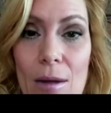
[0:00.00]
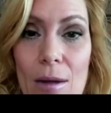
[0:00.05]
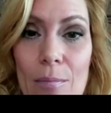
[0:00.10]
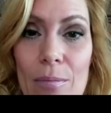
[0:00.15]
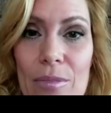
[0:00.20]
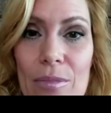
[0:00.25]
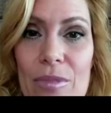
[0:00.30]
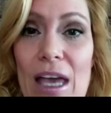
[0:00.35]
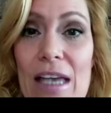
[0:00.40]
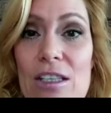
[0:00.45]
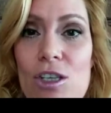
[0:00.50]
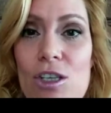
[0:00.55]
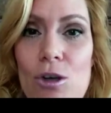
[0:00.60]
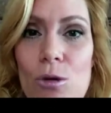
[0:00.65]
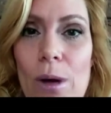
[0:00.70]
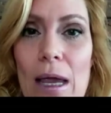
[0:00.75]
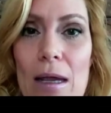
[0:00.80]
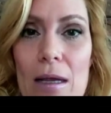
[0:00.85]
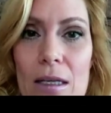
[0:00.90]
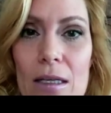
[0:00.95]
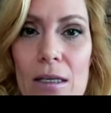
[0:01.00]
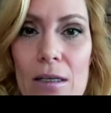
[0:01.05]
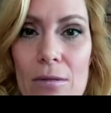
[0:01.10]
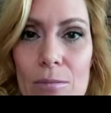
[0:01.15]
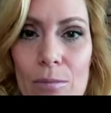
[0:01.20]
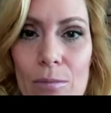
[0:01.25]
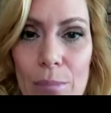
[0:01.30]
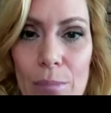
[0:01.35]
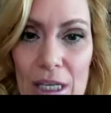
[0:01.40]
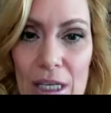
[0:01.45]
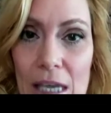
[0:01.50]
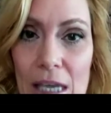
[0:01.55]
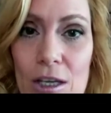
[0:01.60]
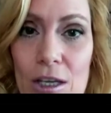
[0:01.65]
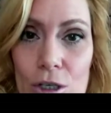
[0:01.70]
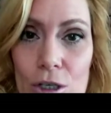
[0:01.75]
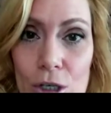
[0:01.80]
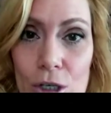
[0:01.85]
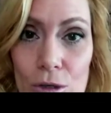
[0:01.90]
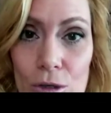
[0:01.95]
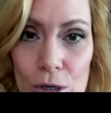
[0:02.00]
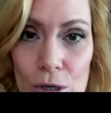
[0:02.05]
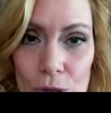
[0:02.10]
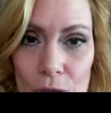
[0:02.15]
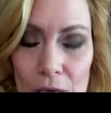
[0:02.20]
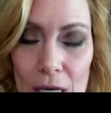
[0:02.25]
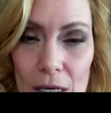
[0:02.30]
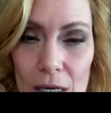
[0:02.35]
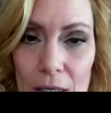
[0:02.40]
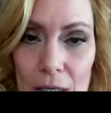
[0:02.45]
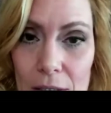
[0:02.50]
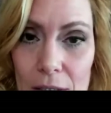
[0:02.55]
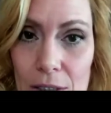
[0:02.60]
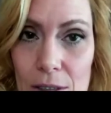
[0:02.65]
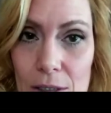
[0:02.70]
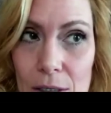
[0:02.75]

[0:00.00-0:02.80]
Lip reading: that's great, but can you do 2 things?